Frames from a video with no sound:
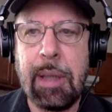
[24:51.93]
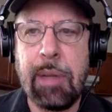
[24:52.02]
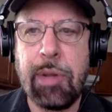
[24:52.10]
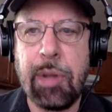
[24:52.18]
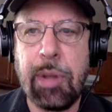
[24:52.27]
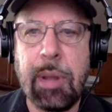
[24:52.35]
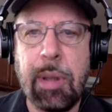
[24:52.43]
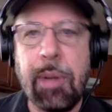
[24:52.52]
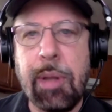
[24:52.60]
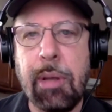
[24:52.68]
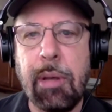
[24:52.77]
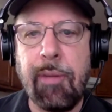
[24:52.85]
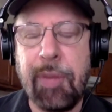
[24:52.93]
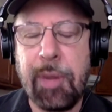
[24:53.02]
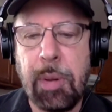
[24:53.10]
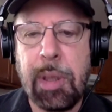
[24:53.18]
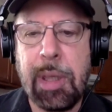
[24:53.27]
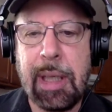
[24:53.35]
you should know there are a
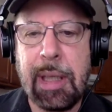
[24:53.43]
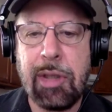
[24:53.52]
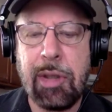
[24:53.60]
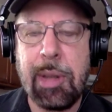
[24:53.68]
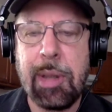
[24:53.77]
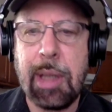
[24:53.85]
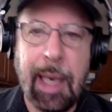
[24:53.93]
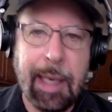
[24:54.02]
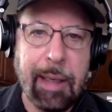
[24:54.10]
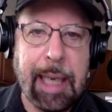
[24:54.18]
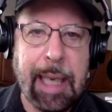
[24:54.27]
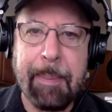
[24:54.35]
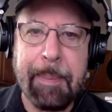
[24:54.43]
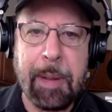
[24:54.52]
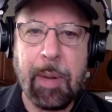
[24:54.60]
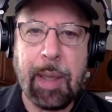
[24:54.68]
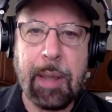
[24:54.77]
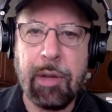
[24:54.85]
few things you can hire
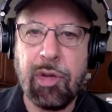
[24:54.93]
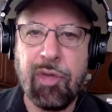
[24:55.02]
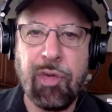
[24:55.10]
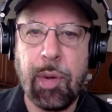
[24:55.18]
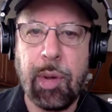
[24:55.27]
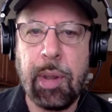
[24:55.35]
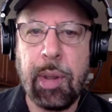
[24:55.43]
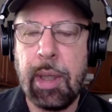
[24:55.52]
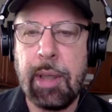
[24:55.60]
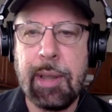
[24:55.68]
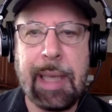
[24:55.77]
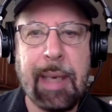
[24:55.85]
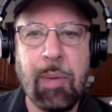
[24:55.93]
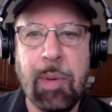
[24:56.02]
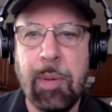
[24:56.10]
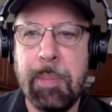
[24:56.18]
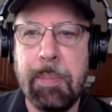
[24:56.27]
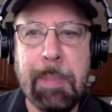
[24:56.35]
copywriters for that
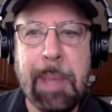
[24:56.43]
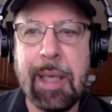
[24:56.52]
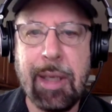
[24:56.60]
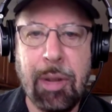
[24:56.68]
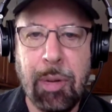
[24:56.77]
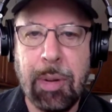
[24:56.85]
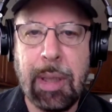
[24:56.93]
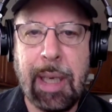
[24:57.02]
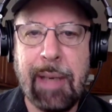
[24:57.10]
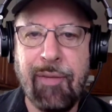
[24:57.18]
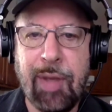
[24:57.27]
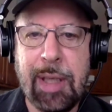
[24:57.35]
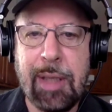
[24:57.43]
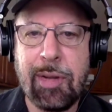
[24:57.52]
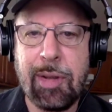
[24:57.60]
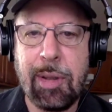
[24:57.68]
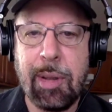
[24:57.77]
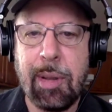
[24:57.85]
will make your life
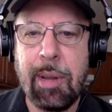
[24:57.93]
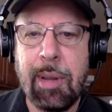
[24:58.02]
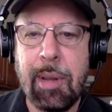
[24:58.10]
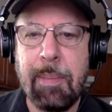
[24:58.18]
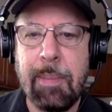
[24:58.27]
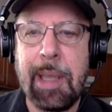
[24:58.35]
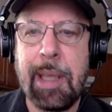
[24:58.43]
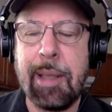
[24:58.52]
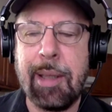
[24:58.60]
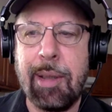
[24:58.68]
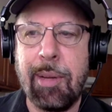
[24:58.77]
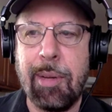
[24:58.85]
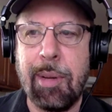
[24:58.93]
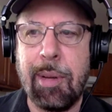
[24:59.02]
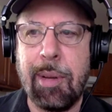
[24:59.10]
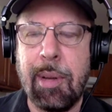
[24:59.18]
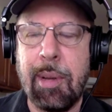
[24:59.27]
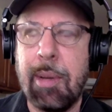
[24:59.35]
easier, make
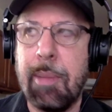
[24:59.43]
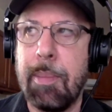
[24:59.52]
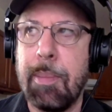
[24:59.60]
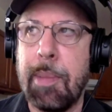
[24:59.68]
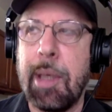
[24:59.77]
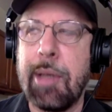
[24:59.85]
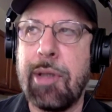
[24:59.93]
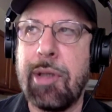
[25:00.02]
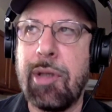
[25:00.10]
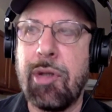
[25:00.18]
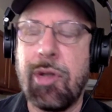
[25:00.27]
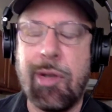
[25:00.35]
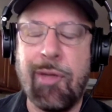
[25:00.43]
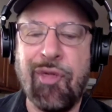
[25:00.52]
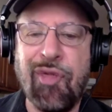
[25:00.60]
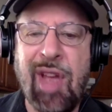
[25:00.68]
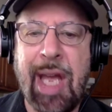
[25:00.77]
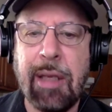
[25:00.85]
your margins
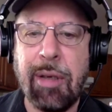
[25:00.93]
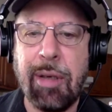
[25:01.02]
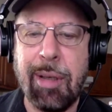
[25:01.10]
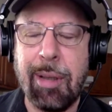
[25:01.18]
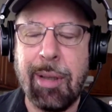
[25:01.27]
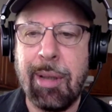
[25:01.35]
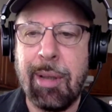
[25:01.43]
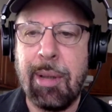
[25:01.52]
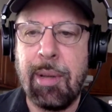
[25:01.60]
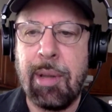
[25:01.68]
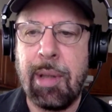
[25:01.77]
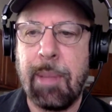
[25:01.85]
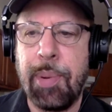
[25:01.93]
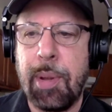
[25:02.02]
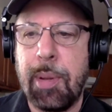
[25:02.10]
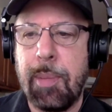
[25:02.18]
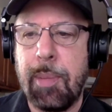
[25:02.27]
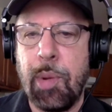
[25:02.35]
factor,
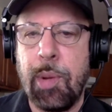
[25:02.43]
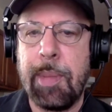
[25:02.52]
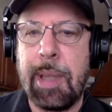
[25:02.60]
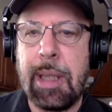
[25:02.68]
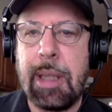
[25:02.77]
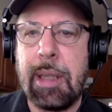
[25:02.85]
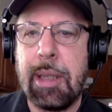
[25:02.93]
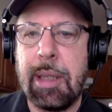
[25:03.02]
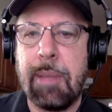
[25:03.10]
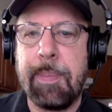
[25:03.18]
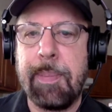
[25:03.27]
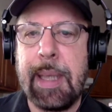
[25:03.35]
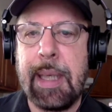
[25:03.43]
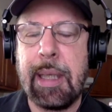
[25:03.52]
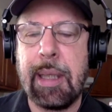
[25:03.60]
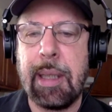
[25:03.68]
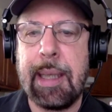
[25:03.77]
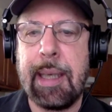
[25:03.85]
put more money in the bank,